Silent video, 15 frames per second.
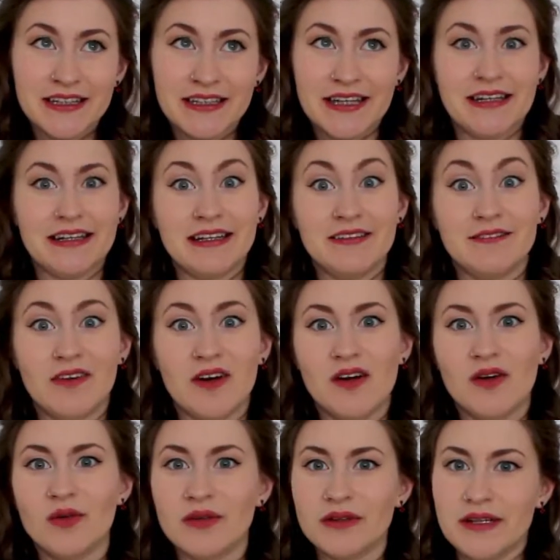getting
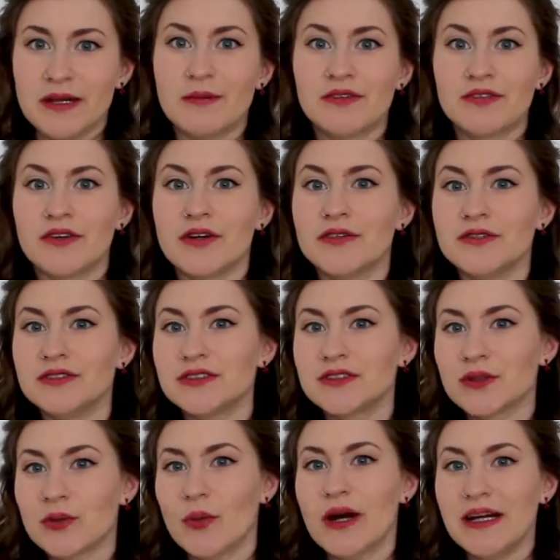involved with Game of Thrones
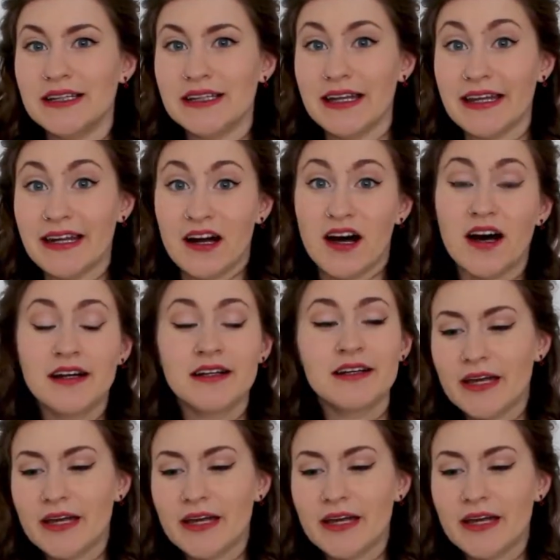quite late on.